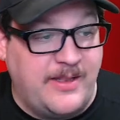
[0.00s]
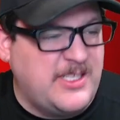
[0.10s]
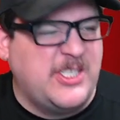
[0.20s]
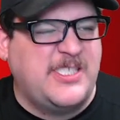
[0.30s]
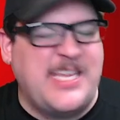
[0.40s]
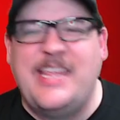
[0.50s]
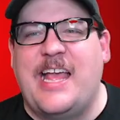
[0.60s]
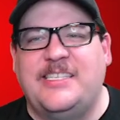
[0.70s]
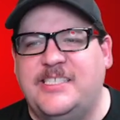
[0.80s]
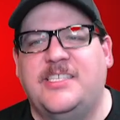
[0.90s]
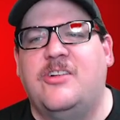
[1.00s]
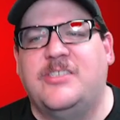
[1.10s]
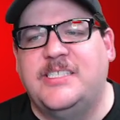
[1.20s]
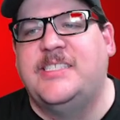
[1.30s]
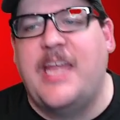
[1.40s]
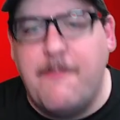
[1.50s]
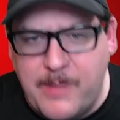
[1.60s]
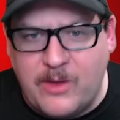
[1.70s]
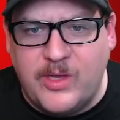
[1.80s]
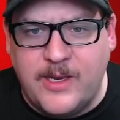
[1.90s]
Let's just say that 668
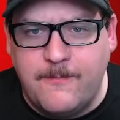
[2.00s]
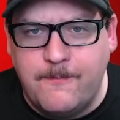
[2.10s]
million